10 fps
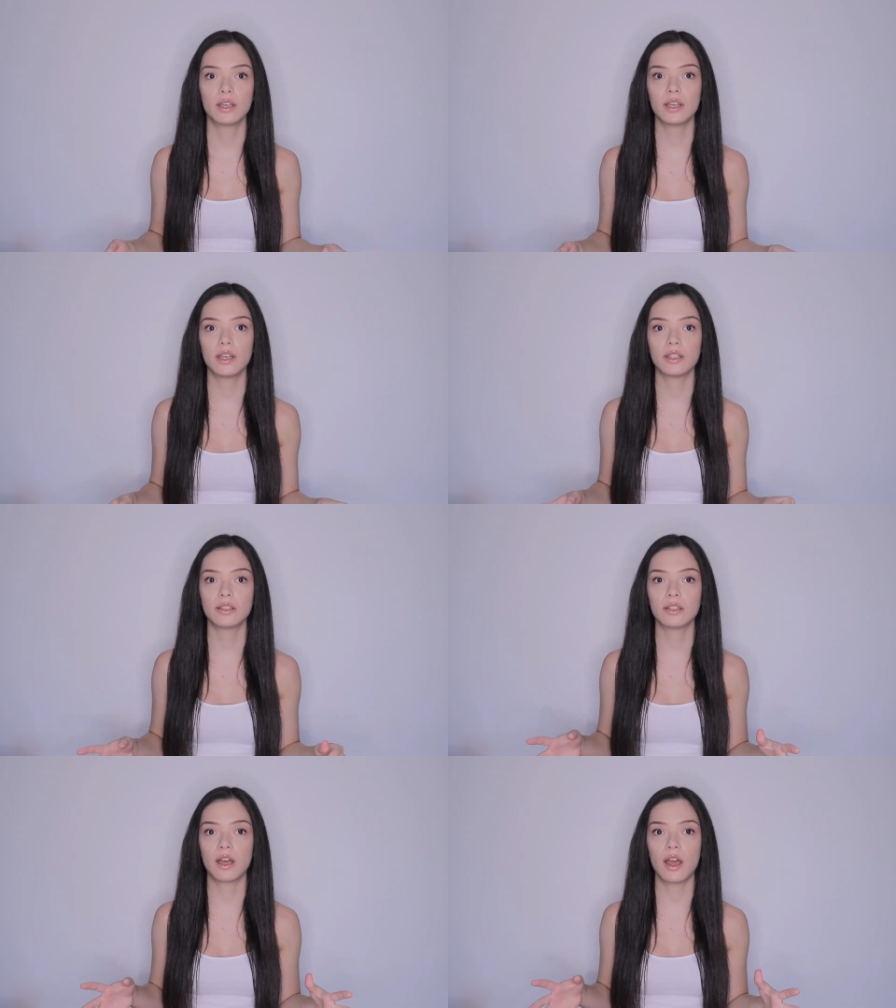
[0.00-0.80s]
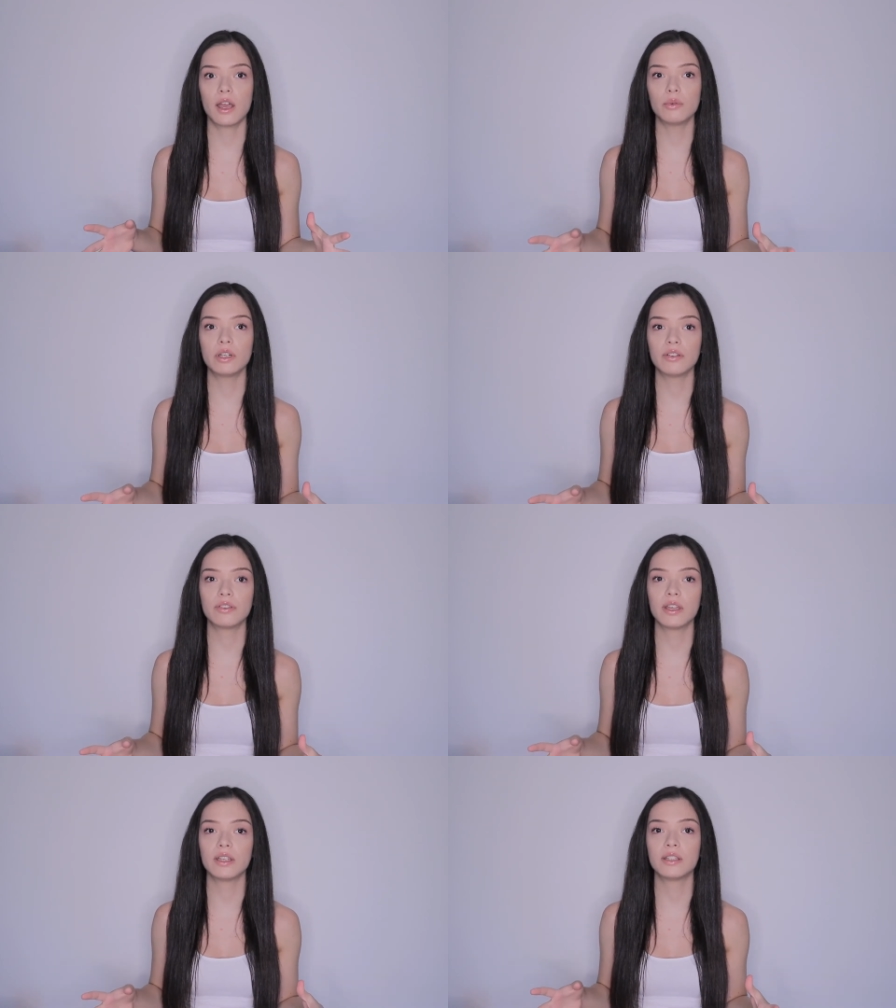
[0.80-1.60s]
And I want to
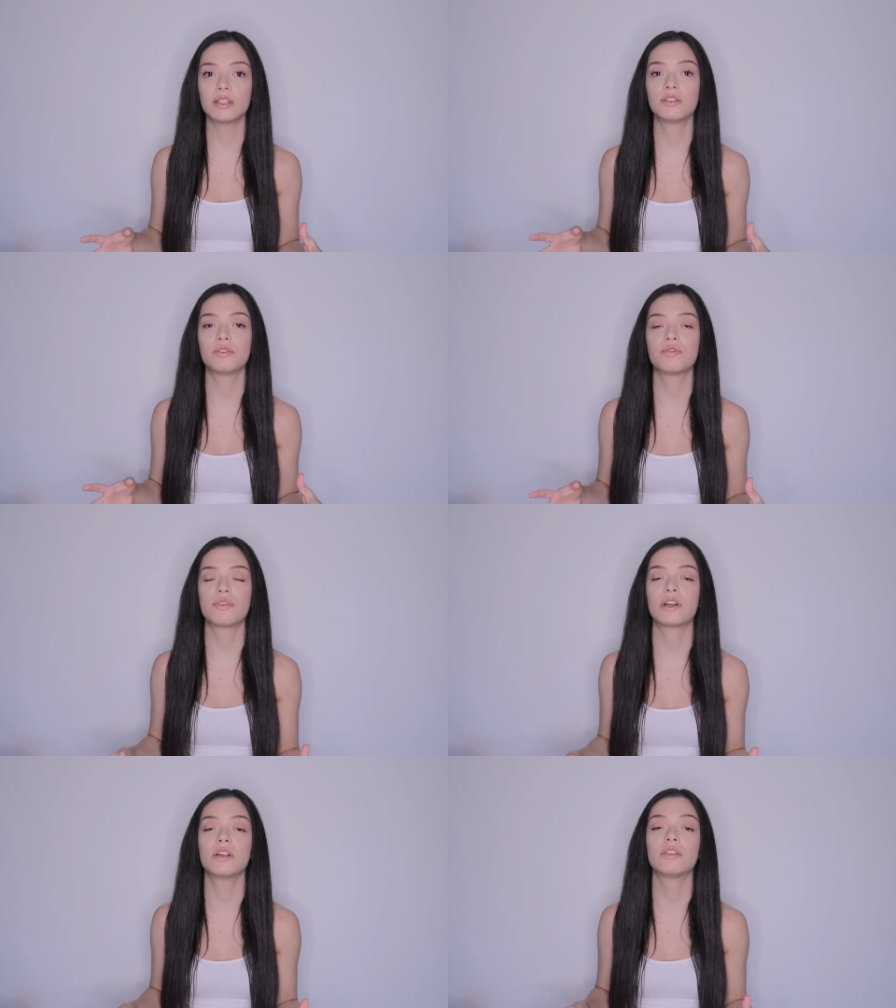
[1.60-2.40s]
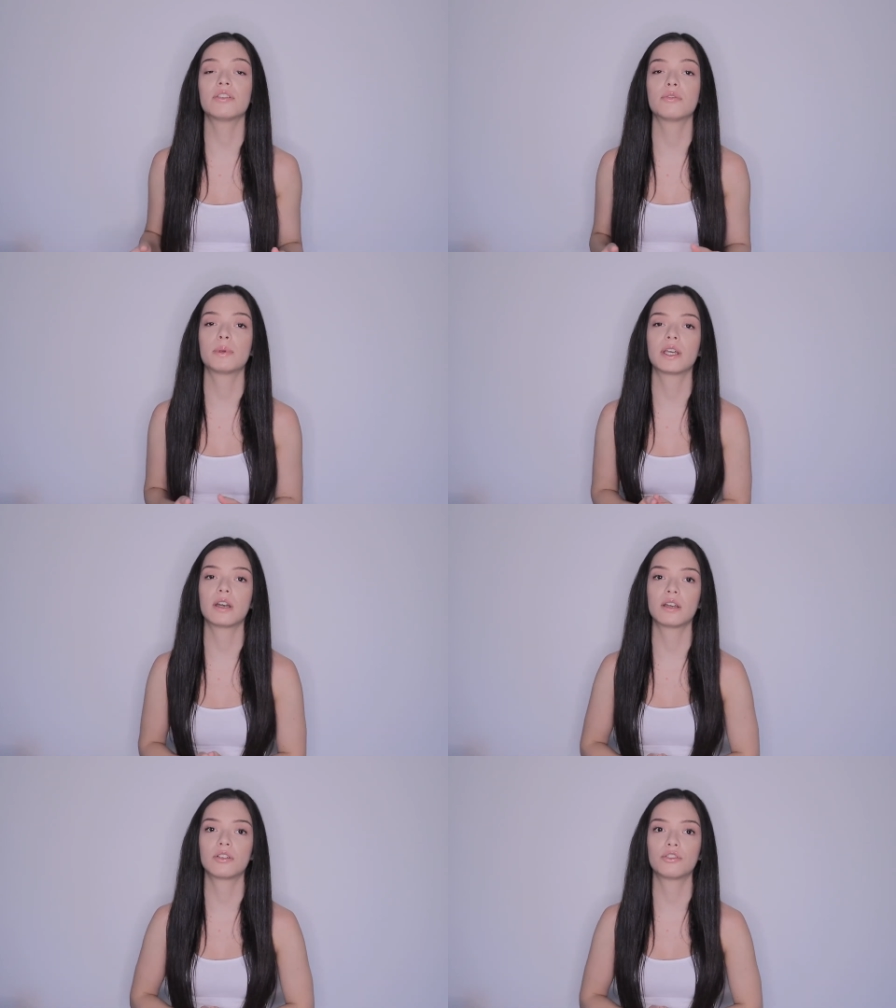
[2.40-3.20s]
say this first
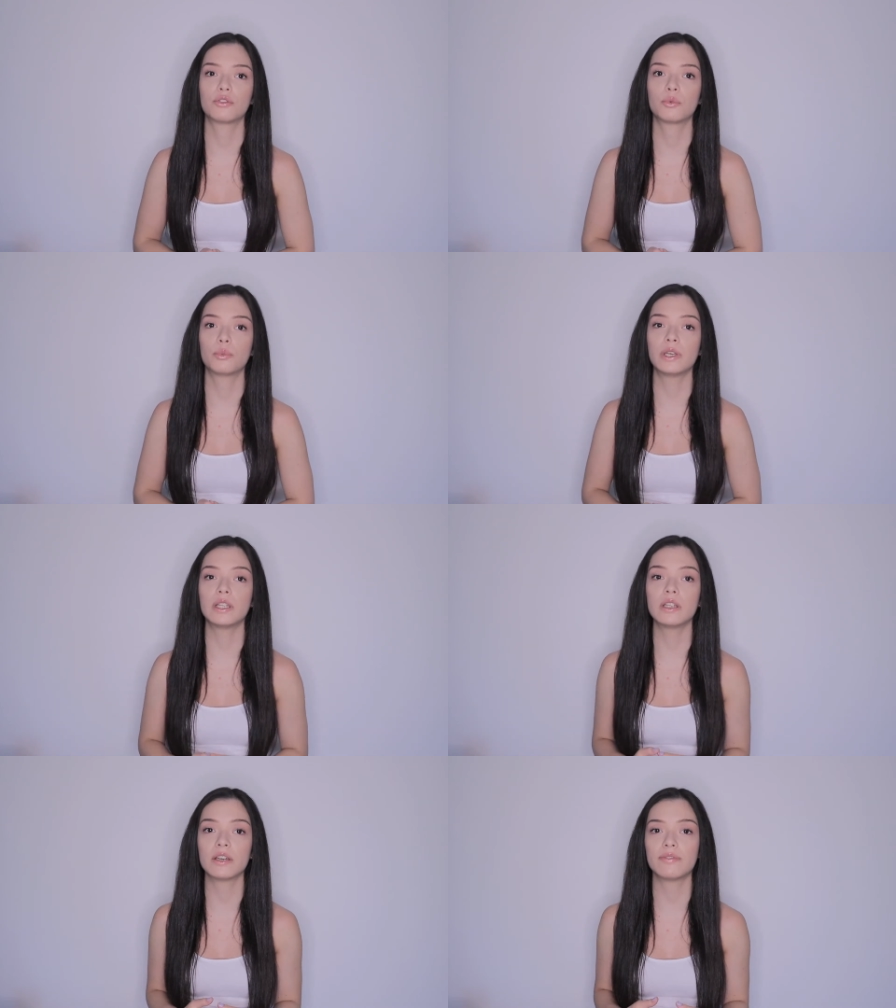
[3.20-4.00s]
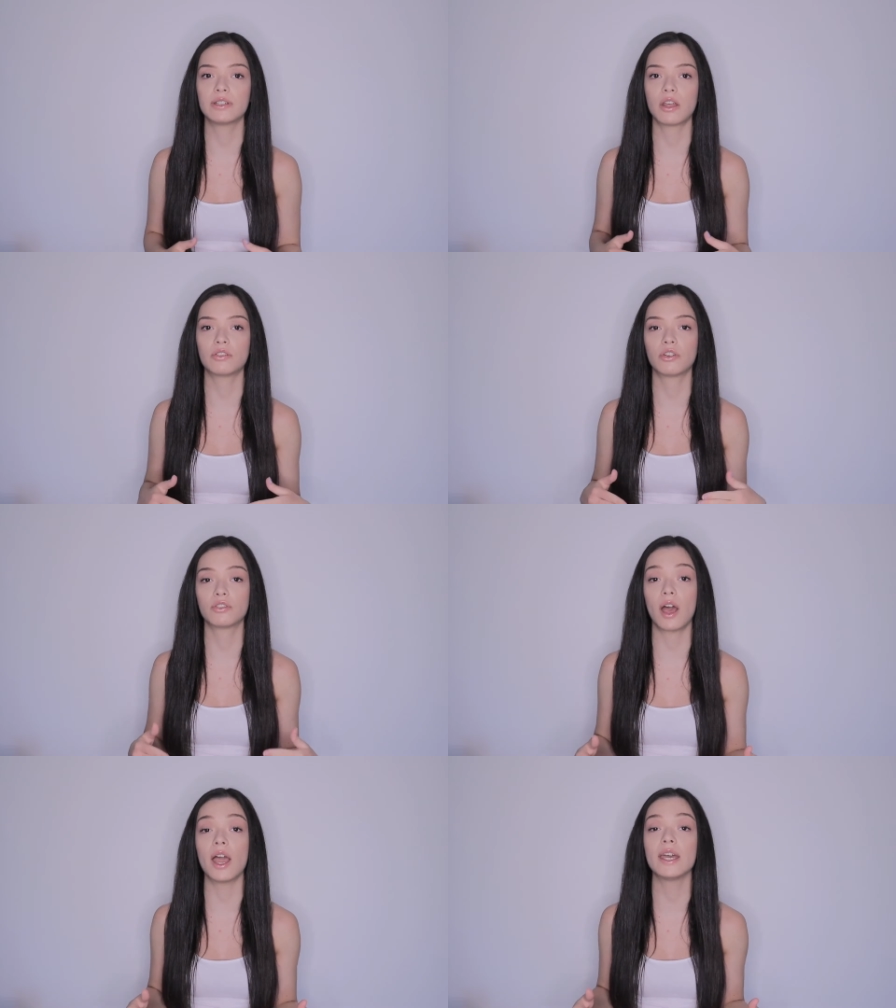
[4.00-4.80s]
because we live in a
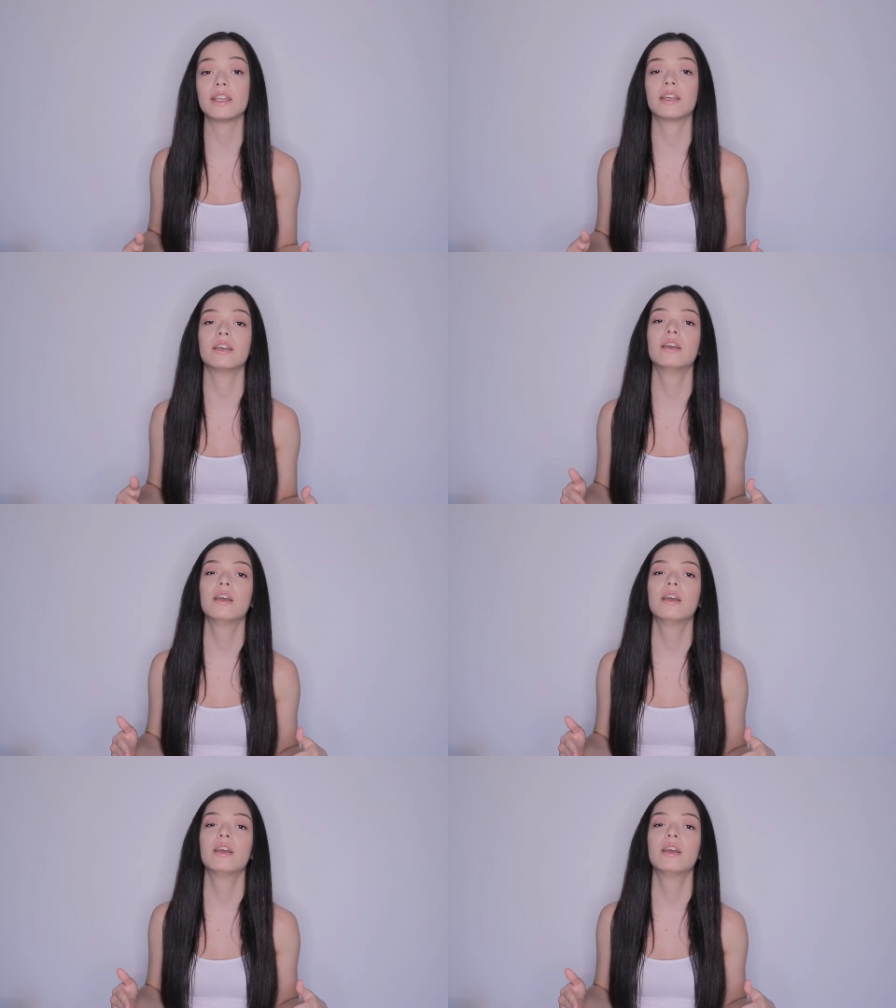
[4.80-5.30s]
society